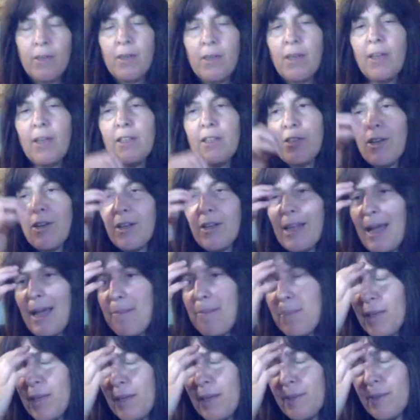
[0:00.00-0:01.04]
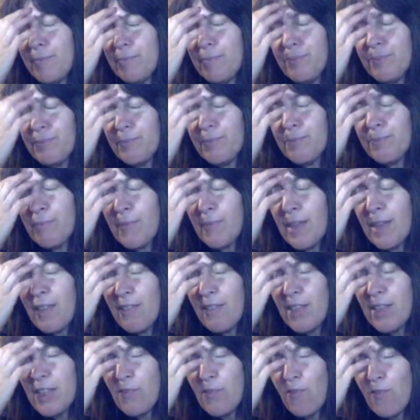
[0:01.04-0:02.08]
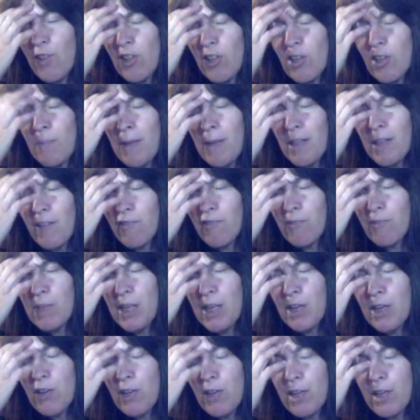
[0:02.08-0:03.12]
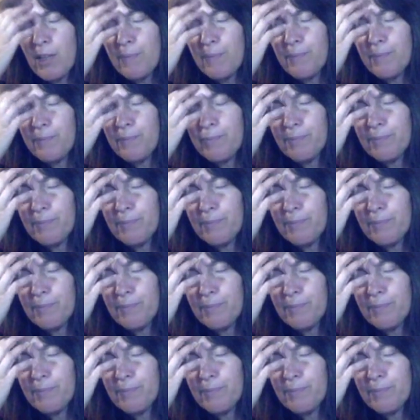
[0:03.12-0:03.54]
Okay, start tapping. This feeling in my left mid area,